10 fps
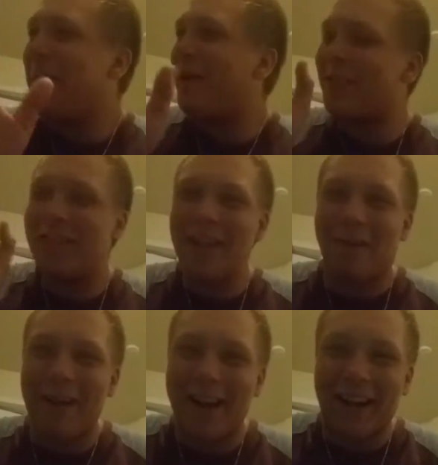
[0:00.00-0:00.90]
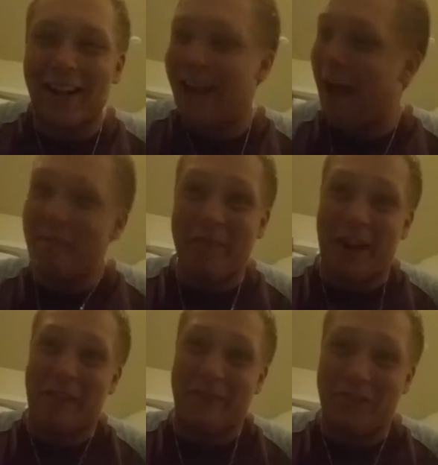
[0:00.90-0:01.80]
theoretically, like I'm
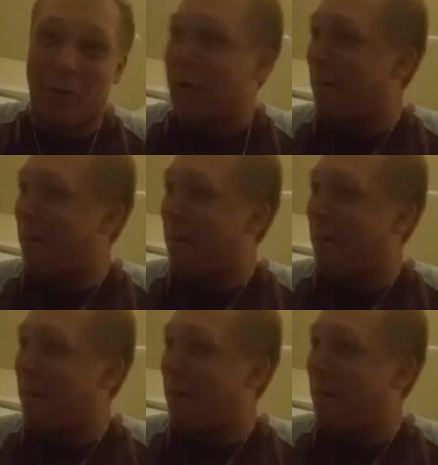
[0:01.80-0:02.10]
not even joking.